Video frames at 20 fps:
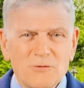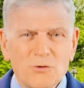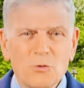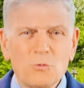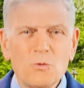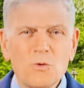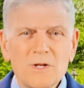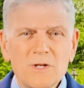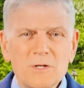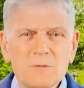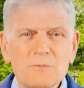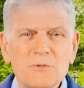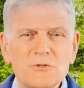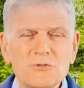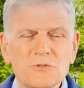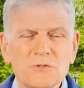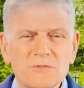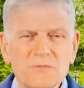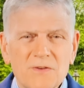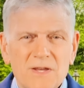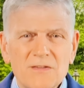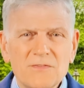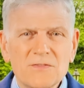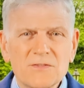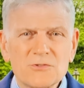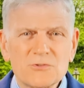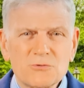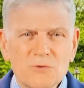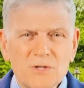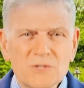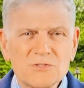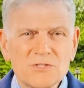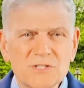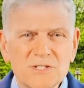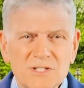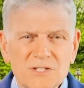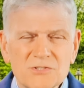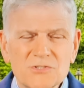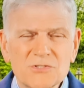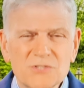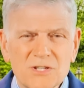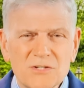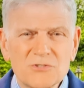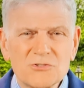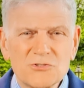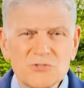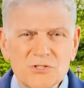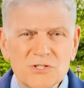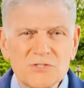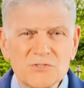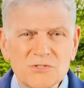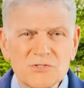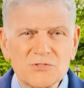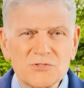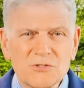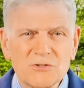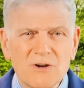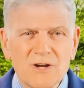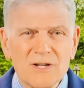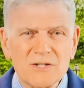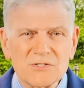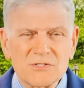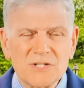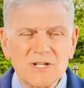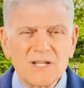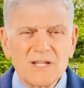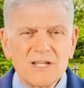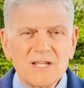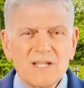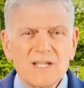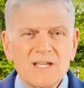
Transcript: If you're willing to put your faith and trust in his son, Jesus Christ,